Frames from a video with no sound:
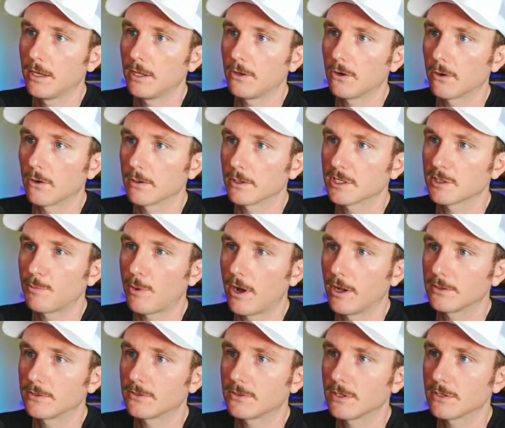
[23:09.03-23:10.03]
your
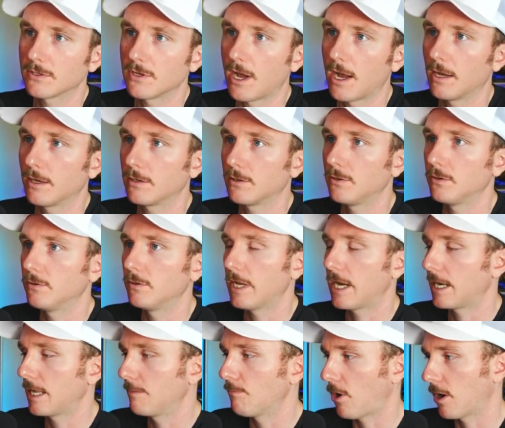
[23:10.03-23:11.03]
response does not include
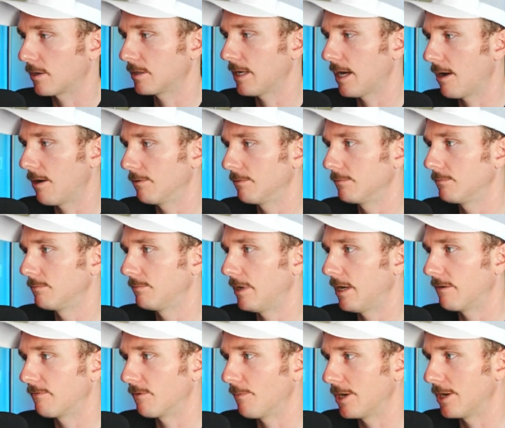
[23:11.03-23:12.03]
any Markdown
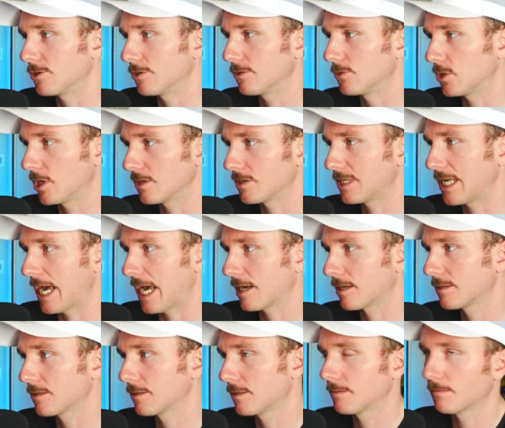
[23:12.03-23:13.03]
information, just
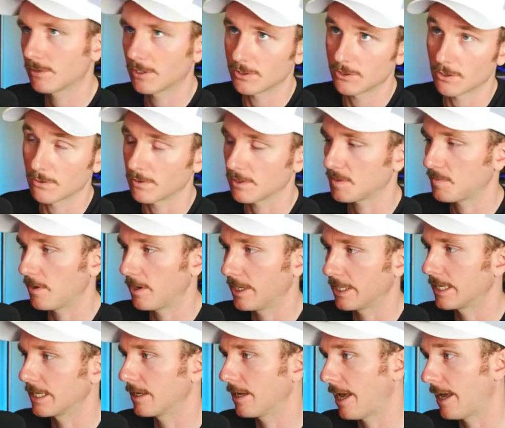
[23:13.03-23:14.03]
text, because you're
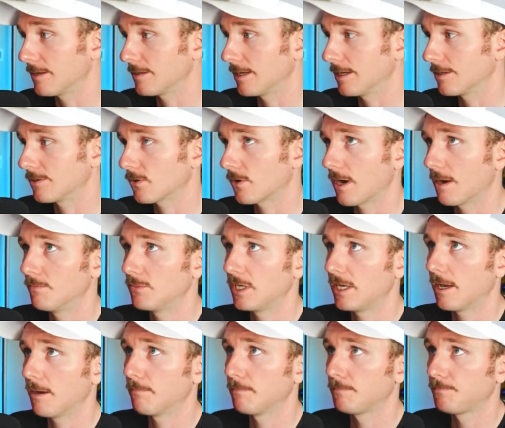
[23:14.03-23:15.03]
responding as an Instagram DM.